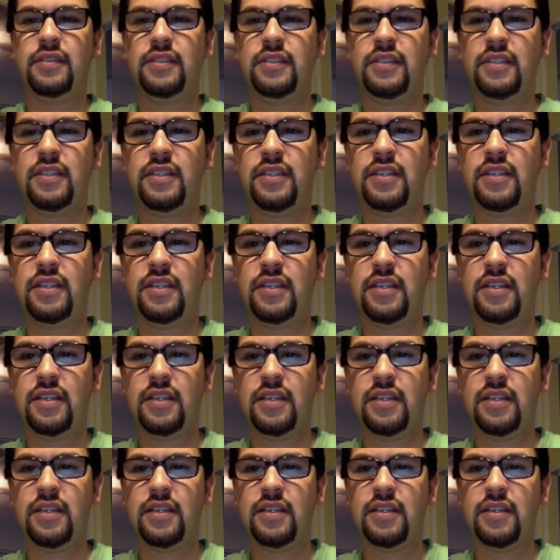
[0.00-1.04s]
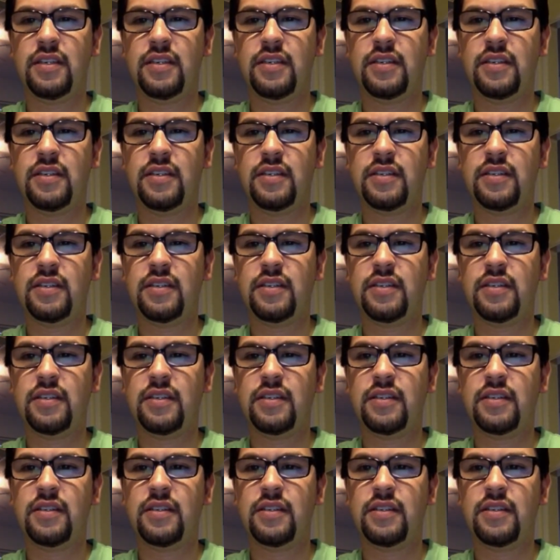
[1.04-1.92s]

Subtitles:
Nothing is said.